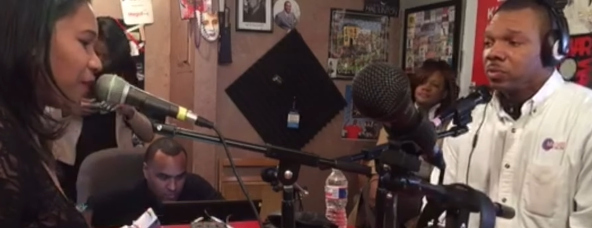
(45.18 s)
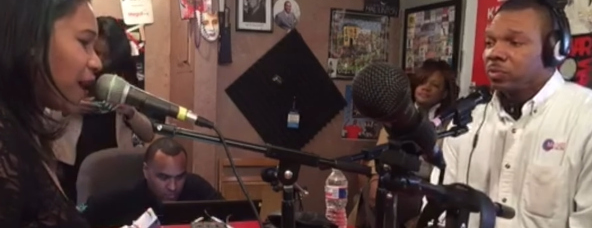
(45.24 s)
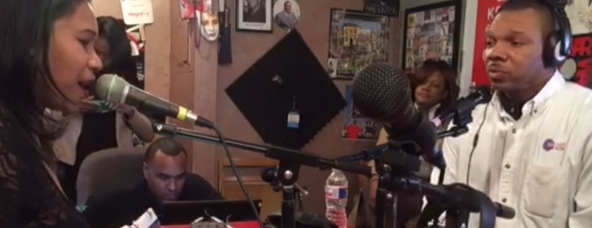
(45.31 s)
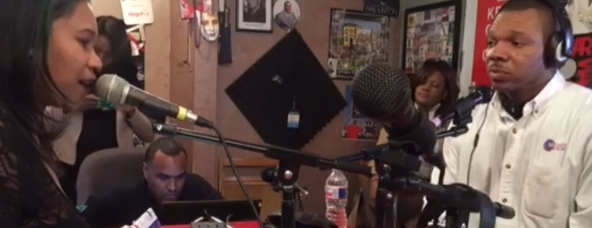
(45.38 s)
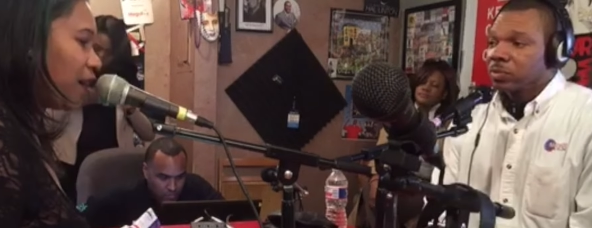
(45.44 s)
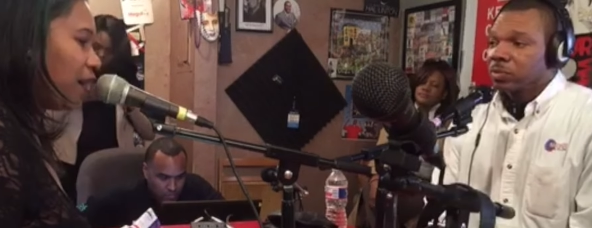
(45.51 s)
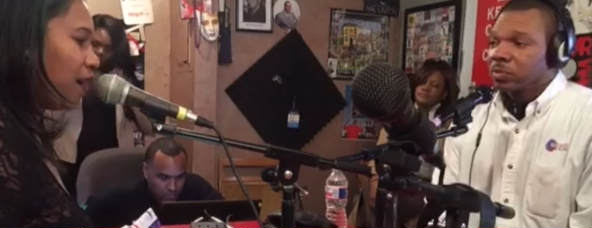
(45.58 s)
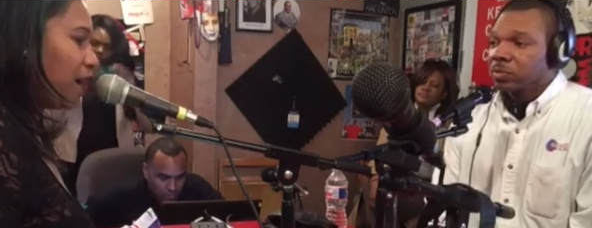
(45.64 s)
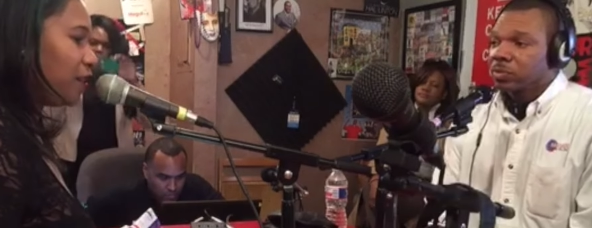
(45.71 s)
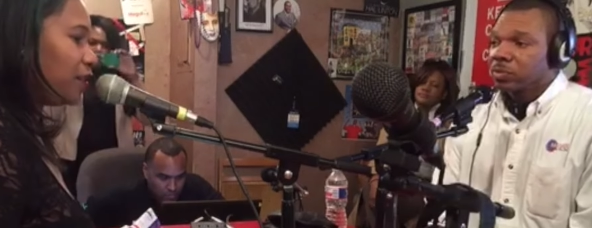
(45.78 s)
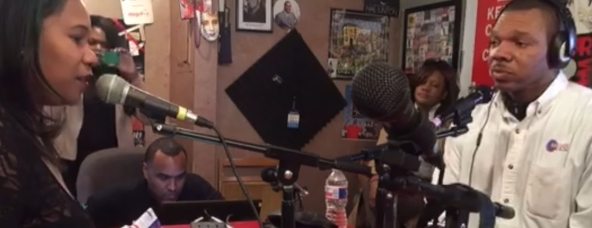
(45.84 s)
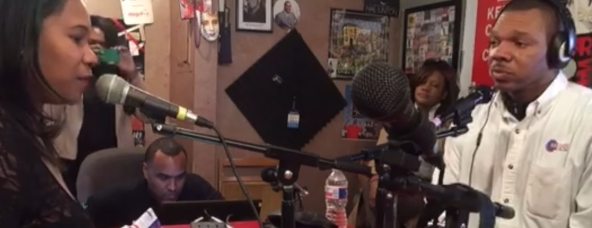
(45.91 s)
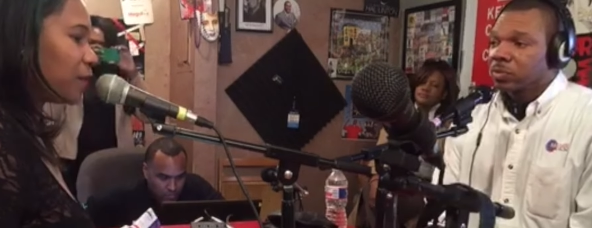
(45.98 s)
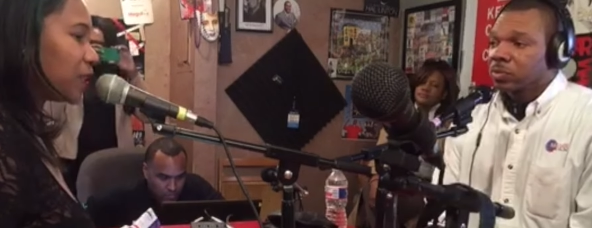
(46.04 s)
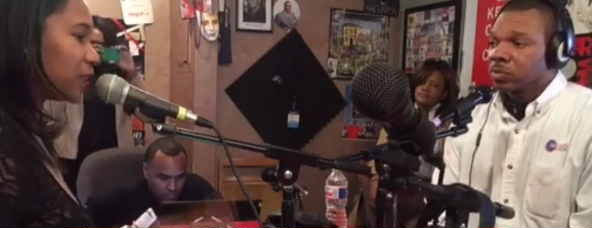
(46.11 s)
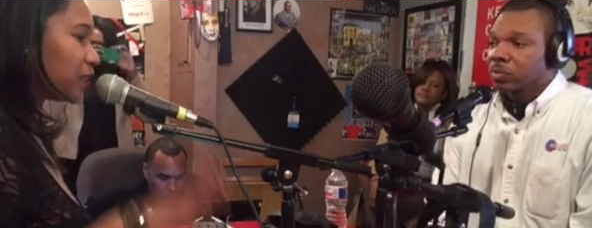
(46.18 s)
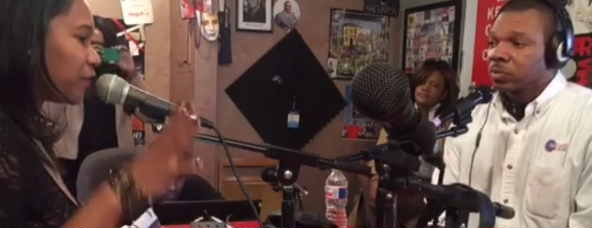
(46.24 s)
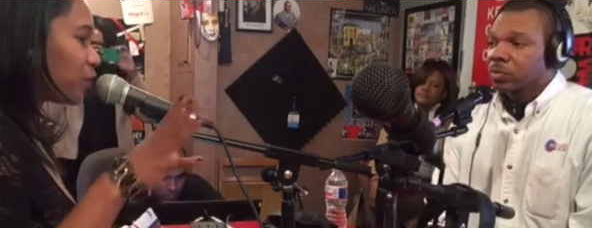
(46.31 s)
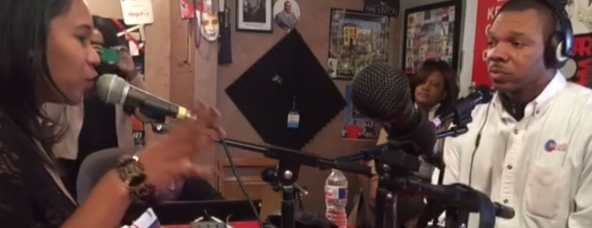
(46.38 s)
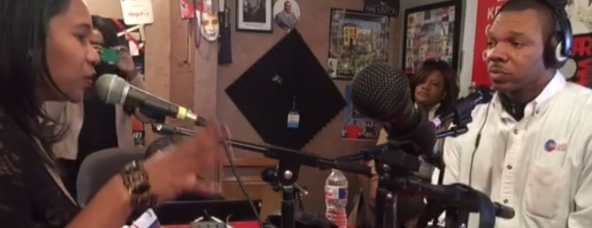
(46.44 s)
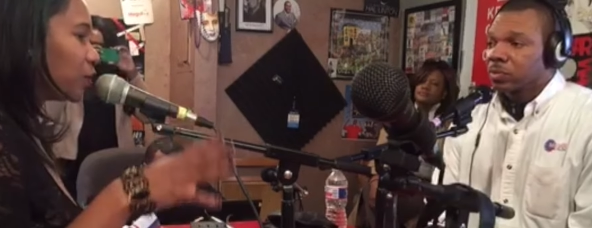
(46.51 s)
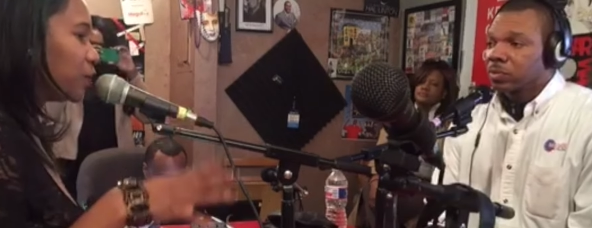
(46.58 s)
Speaker 1: a rock, you know, because
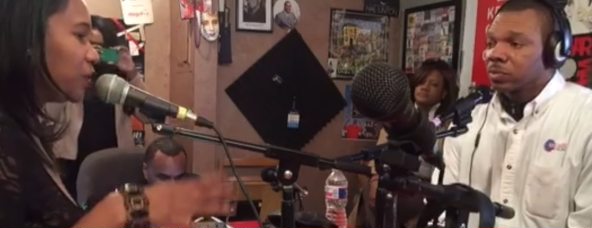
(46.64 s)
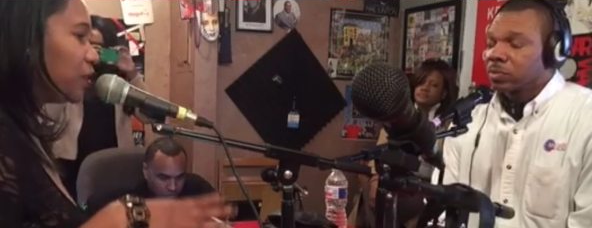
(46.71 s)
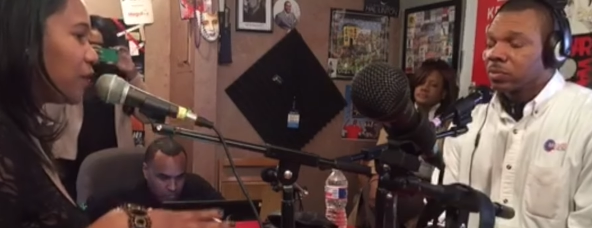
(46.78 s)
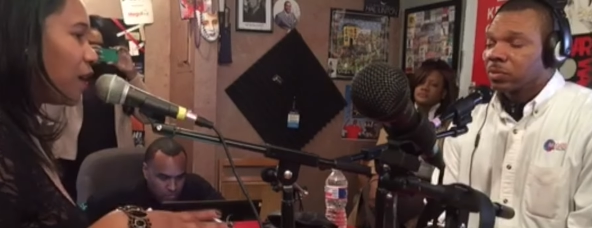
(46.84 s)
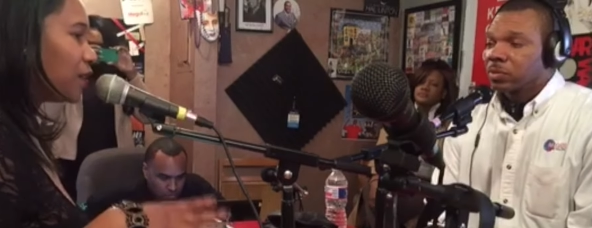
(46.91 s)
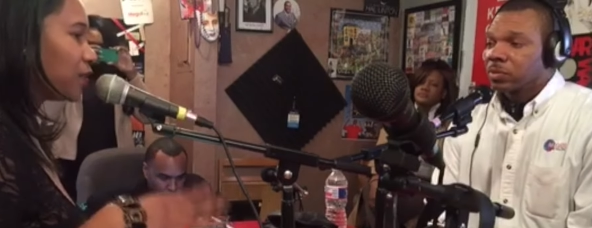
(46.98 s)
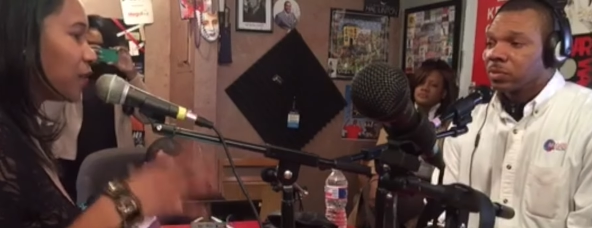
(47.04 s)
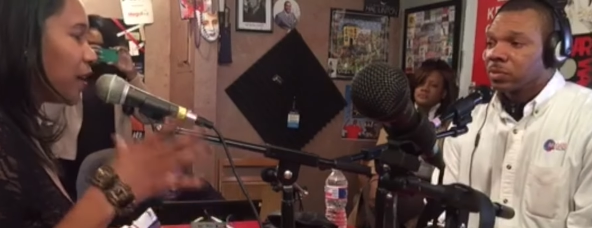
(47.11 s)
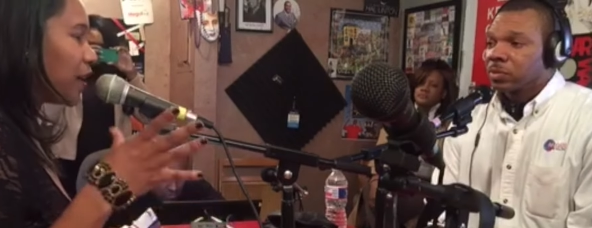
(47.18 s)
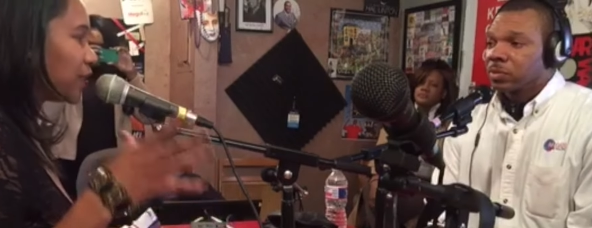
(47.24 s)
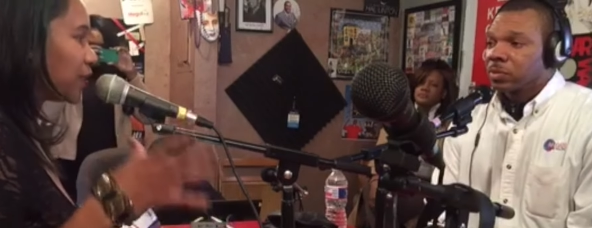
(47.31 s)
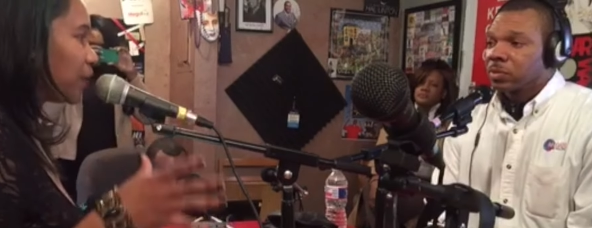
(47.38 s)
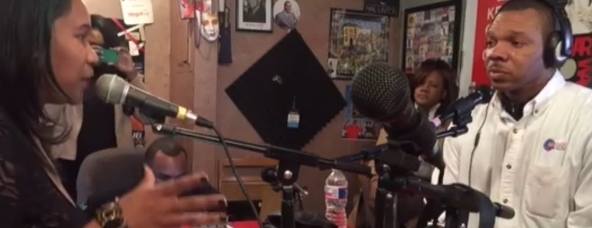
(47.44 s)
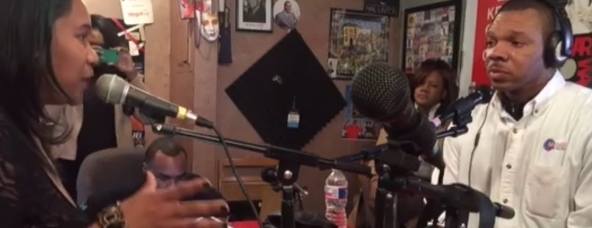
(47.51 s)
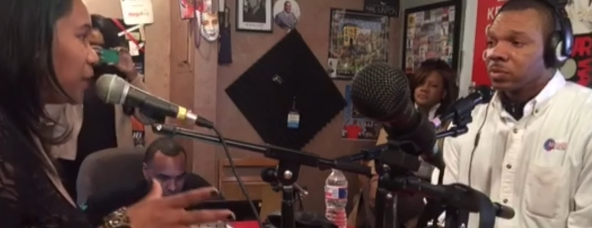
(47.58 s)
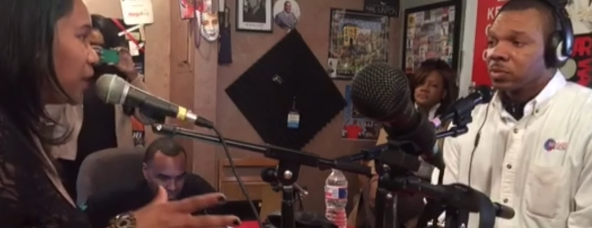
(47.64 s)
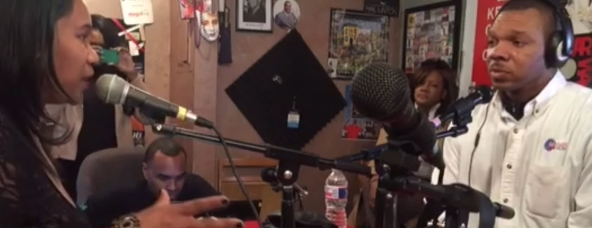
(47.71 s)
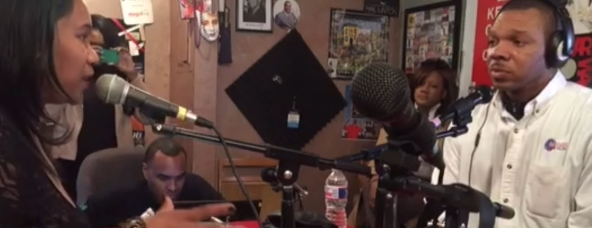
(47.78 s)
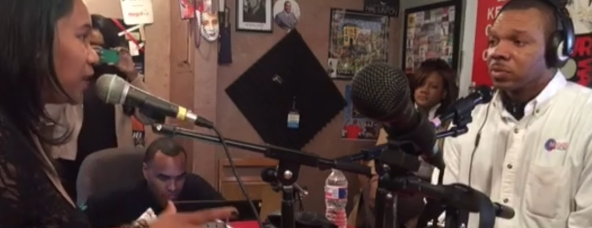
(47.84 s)
of course we do also have some people